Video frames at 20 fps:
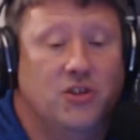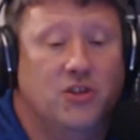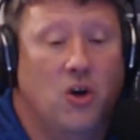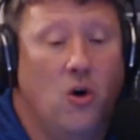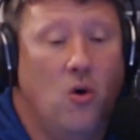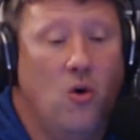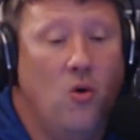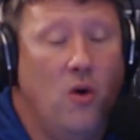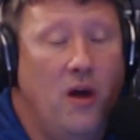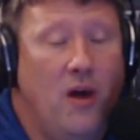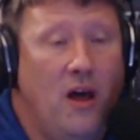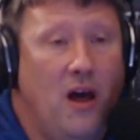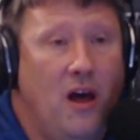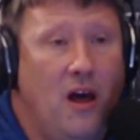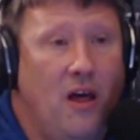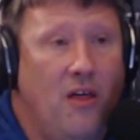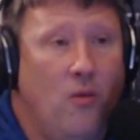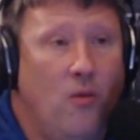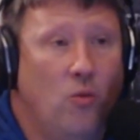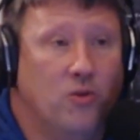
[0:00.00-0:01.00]

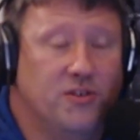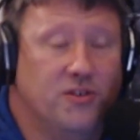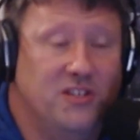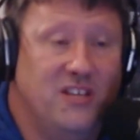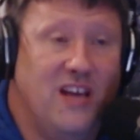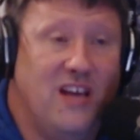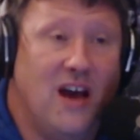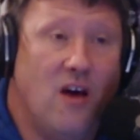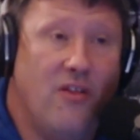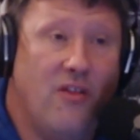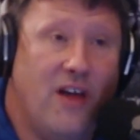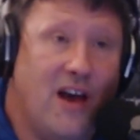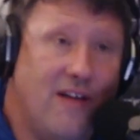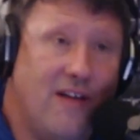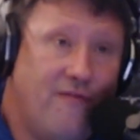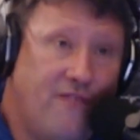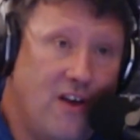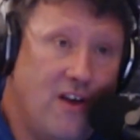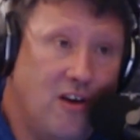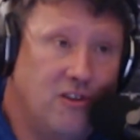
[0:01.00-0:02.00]
So we'll see how
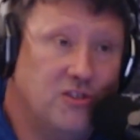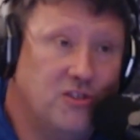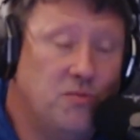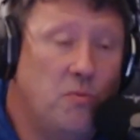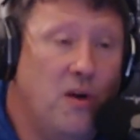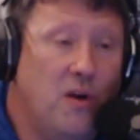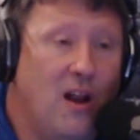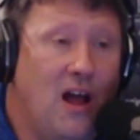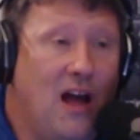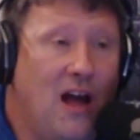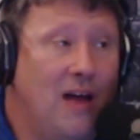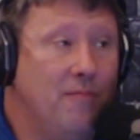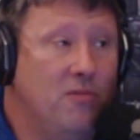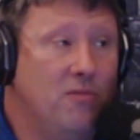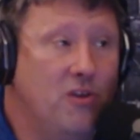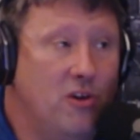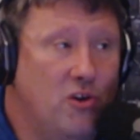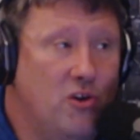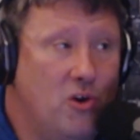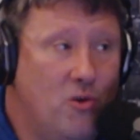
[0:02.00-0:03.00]
that fares, but
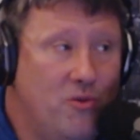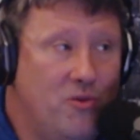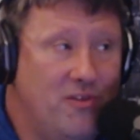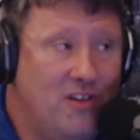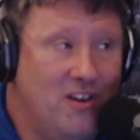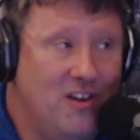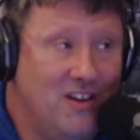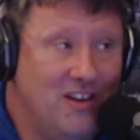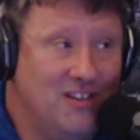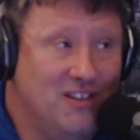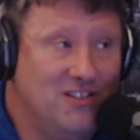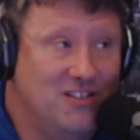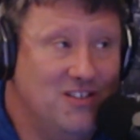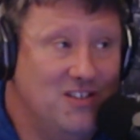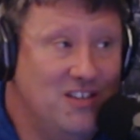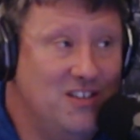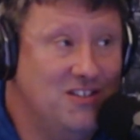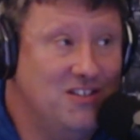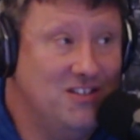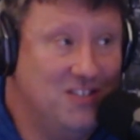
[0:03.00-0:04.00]
I'm going to go with the
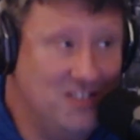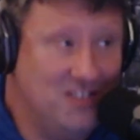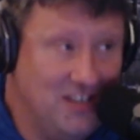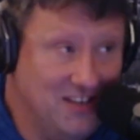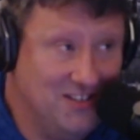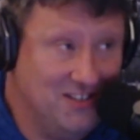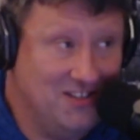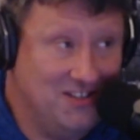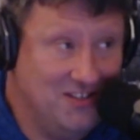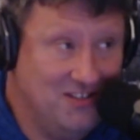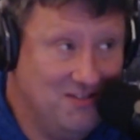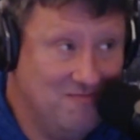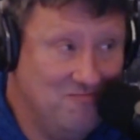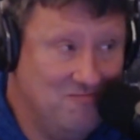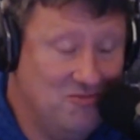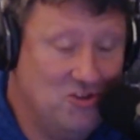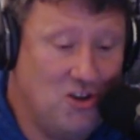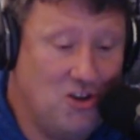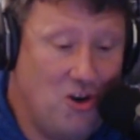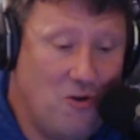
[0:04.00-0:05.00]
Knicks in 6.
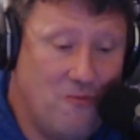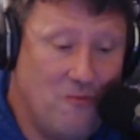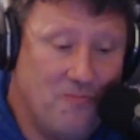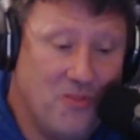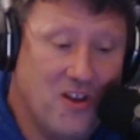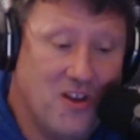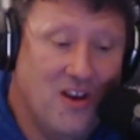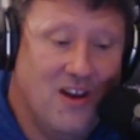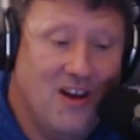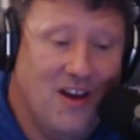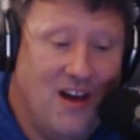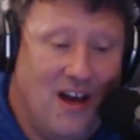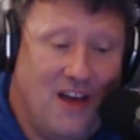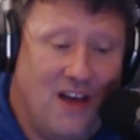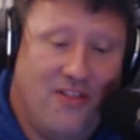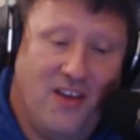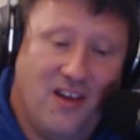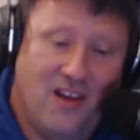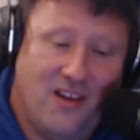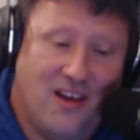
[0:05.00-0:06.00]
Yeah. So
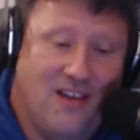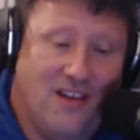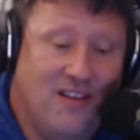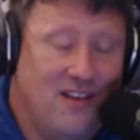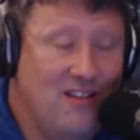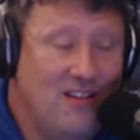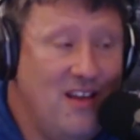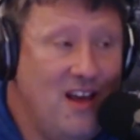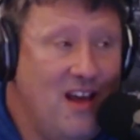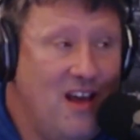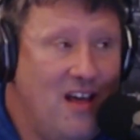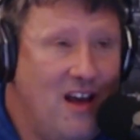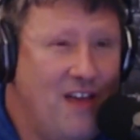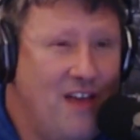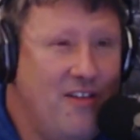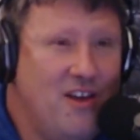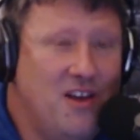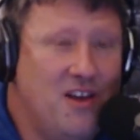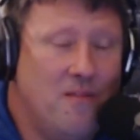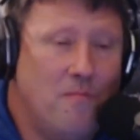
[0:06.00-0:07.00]
I think
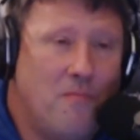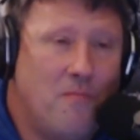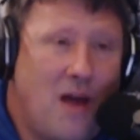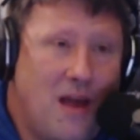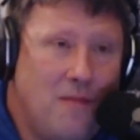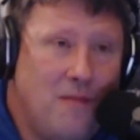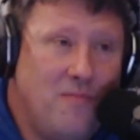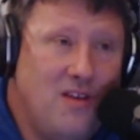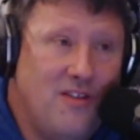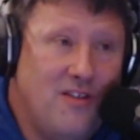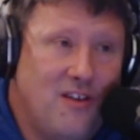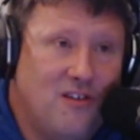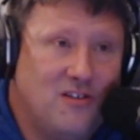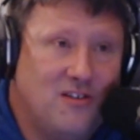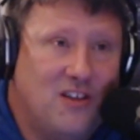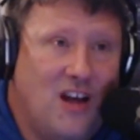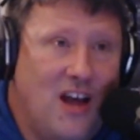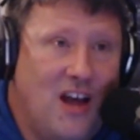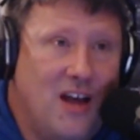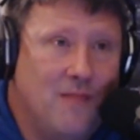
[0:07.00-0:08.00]
it might be
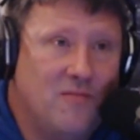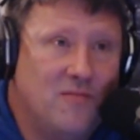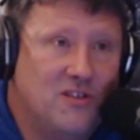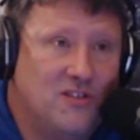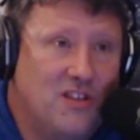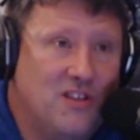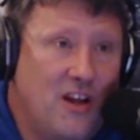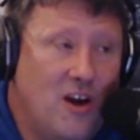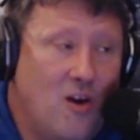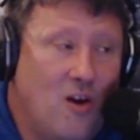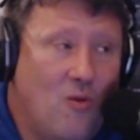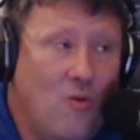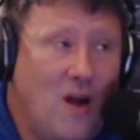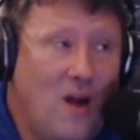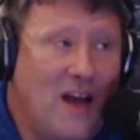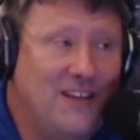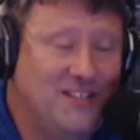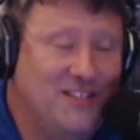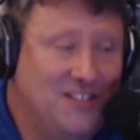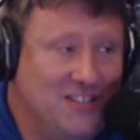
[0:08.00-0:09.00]
their time as they are
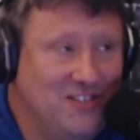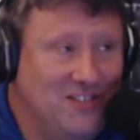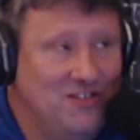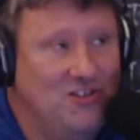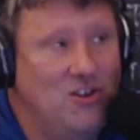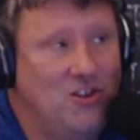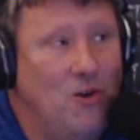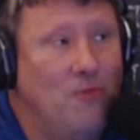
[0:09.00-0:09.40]
rising.